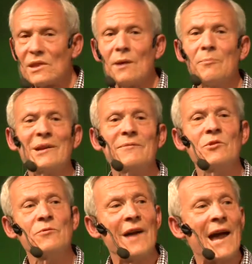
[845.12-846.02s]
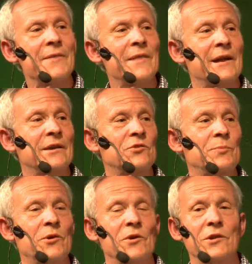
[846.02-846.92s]
But if you've had that
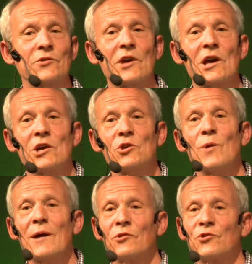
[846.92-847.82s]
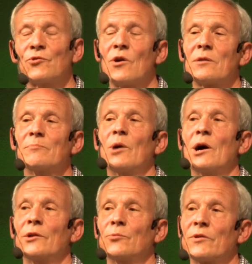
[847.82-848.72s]
experience, you have a strong
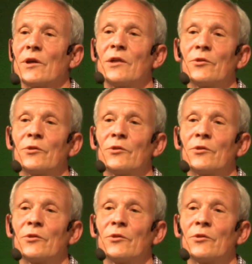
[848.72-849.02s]
bond with other